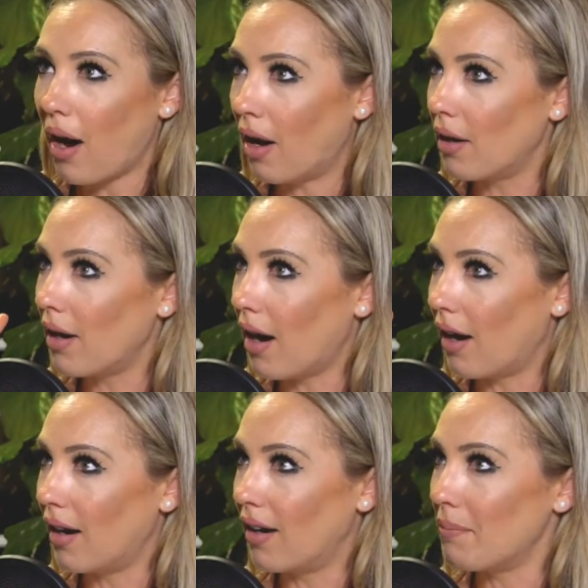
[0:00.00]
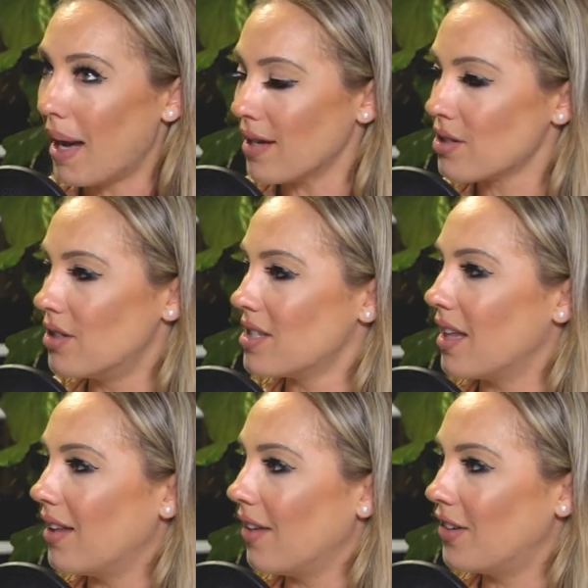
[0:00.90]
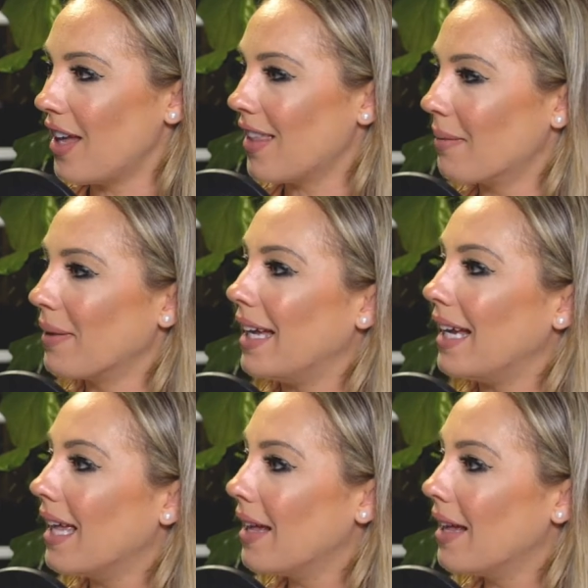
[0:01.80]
our pastor, said the other day that I'm like,